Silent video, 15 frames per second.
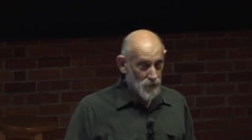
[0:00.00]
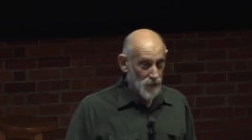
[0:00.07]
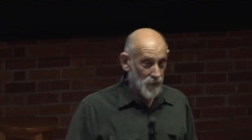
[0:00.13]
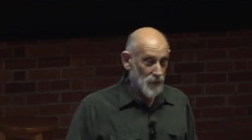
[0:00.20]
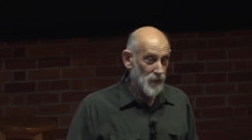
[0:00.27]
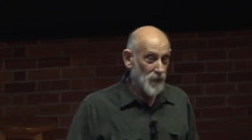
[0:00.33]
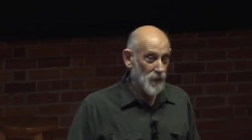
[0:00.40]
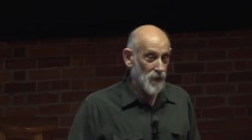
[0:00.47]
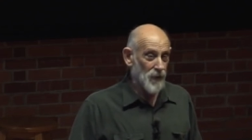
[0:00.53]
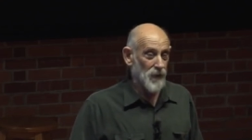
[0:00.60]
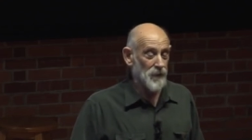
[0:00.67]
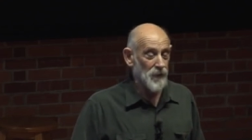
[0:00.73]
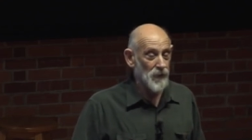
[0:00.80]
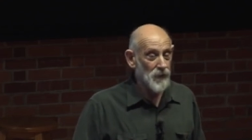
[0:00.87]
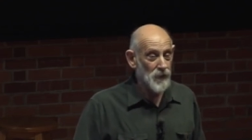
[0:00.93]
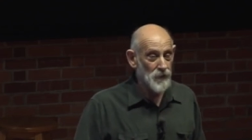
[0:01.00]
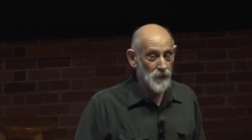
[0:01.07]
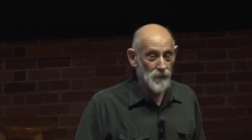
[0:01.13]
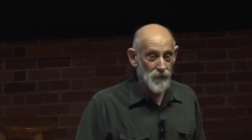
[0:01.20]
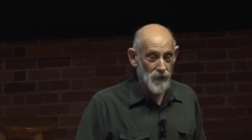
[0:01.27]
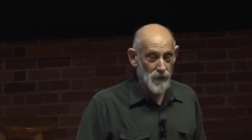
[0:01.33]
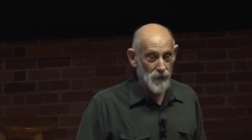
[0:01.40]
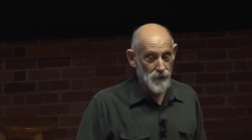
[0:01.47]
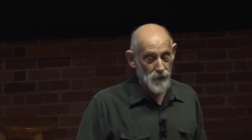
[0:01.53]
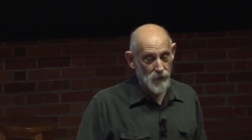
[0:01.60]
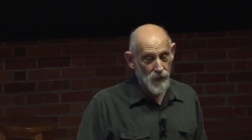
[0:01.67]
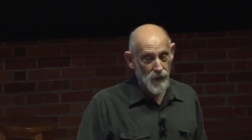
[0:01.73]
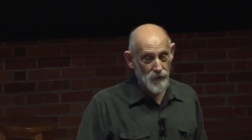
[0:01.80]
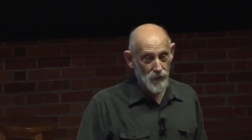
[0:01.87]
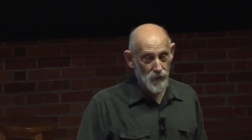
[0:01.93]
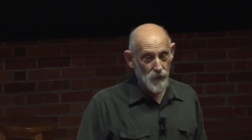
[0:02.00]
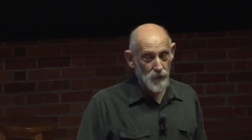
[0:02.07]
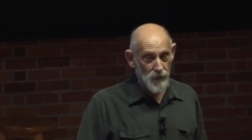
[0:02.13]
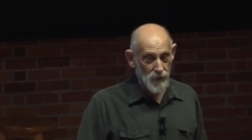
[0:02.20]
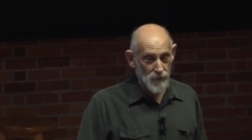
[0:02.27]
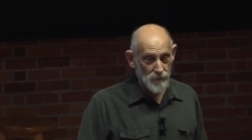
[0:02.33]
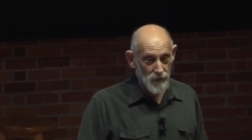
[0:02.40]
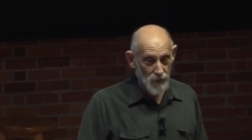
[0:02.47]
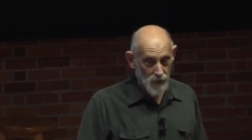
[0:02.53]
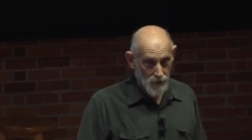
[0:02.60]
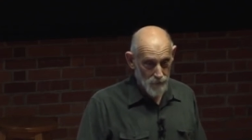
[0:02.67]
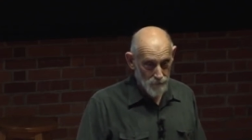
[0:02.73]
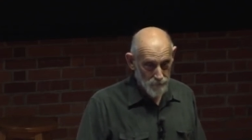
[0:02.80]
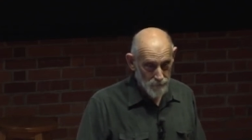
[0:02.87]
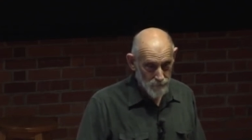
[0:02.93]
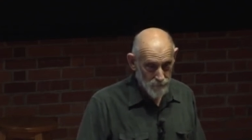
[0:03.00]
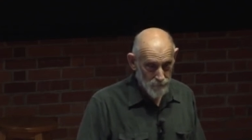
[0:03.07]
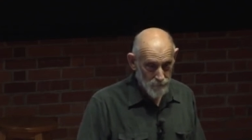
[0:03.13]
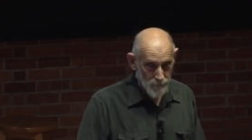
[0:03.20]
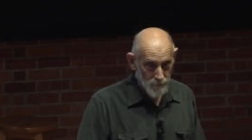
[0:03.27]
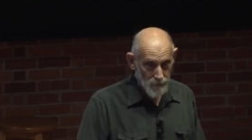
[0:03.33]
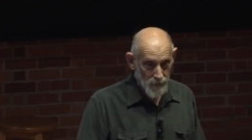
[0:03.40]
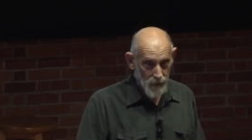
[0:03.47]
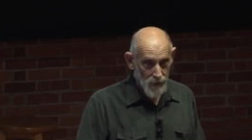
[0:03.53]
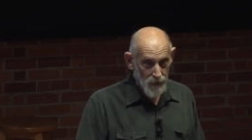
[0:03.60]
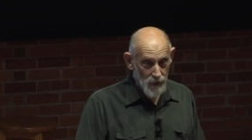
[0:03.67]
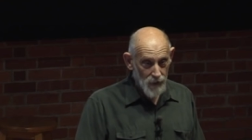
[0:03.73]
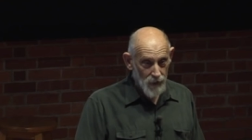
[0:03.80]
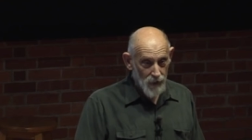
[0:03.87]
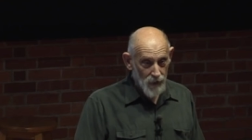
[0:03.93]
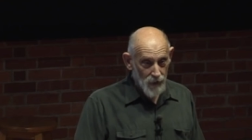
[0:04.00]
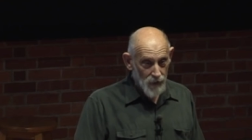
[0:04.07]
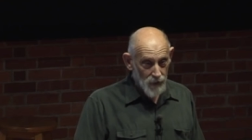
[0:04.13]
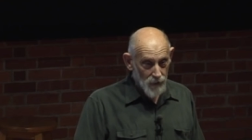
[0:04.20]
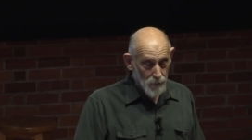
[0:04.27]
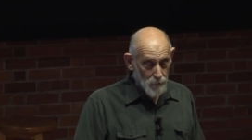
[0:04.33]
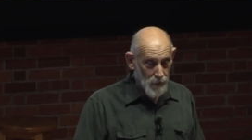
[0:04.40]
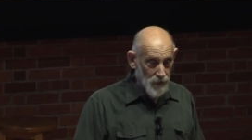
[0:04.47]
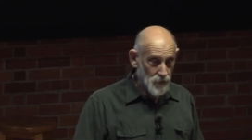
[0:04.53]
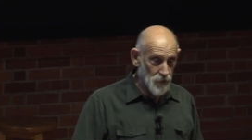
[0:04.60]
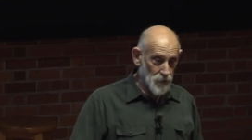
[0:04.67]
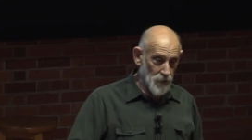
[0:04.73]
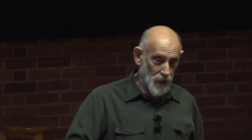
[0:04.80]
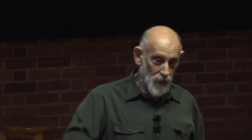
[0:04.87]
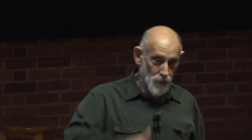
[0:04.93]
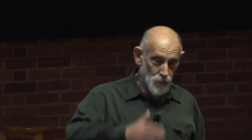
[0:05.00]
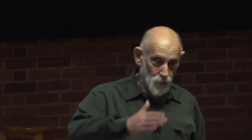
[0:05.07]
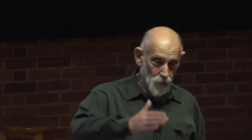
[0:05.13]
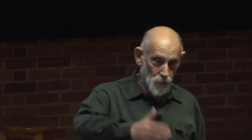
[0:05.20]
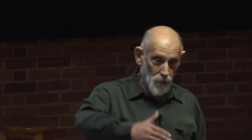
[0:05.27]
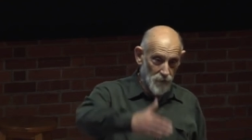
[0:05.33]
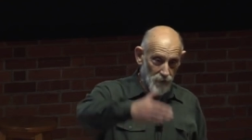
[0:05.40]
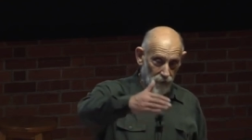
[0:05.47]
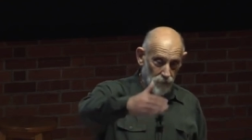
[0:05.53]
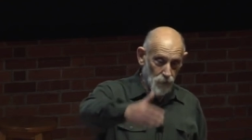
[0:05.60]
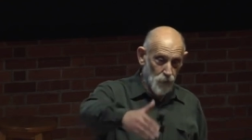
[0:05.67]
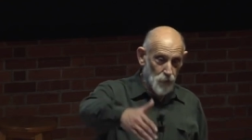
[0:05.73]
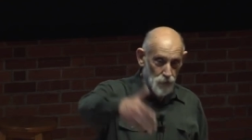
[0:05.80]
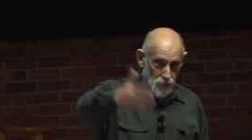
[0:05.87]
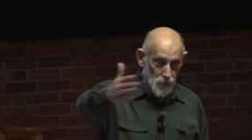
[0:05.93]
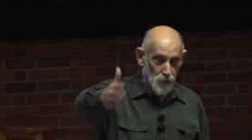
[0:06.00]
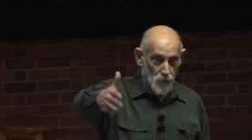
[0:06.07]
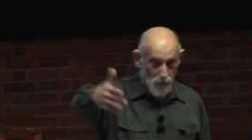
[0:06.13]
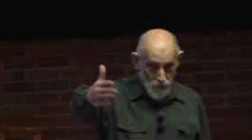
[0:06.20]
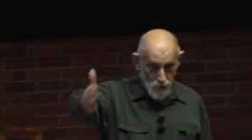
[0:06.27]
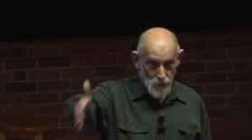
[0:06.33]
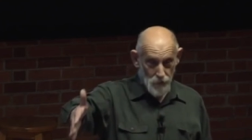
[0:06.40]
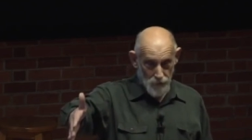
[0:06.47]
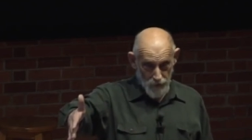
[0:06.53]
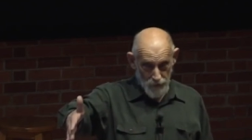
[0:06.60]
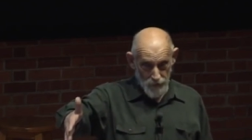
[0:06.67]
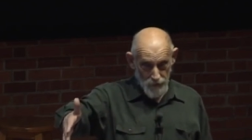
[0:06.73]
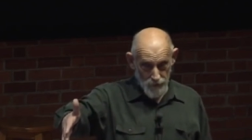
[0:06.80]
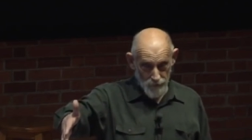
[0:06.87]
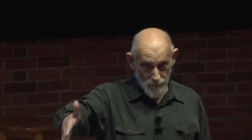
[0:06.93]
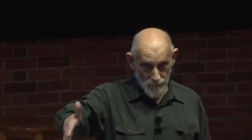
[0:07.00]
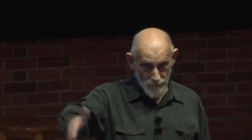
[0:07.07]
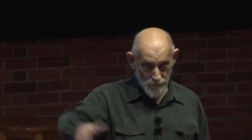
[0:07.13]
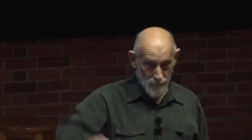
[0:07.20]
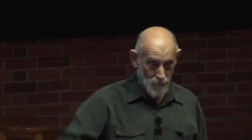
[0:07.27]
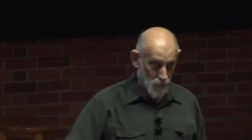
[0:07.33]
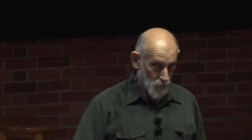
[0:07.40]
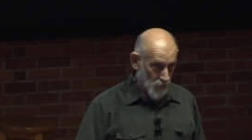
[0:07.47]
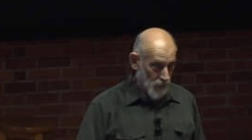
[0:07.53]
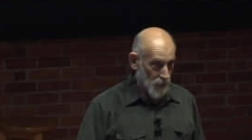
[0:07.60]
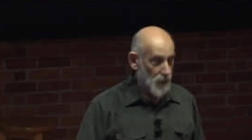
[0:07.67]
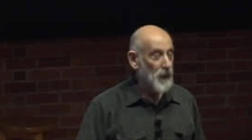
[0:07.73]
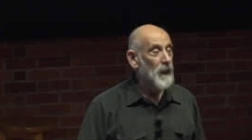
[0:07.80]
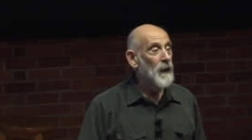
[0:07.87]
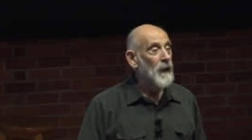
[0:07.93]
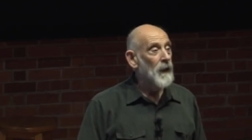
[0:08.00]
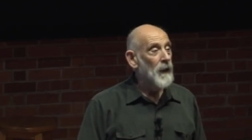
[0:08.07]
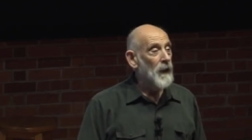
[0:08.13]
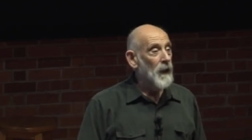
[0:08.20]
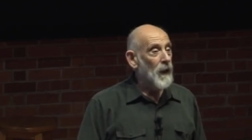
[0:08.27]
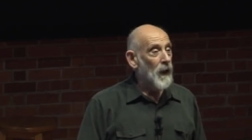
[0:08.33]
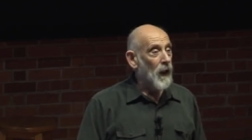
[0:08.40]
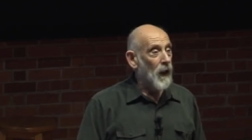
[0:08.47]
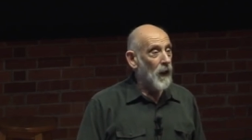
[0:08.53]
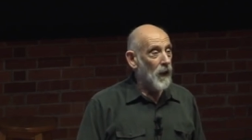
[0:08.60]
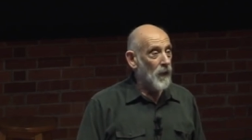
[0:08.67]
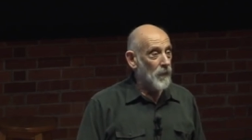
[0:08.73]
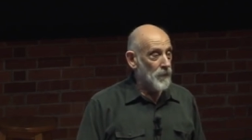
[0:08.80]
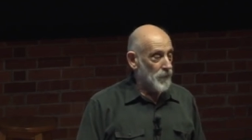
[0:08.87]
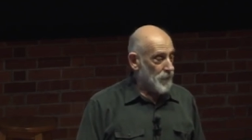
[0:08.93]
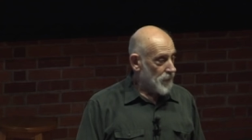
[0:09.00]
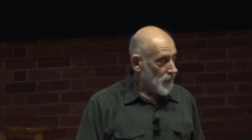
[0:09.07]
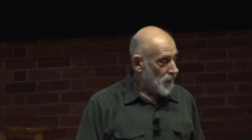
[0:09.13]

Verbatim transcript: on, uh, on the discreteness or continuity of time. The pictures that I drew of evolution were discrete. Okay. Um,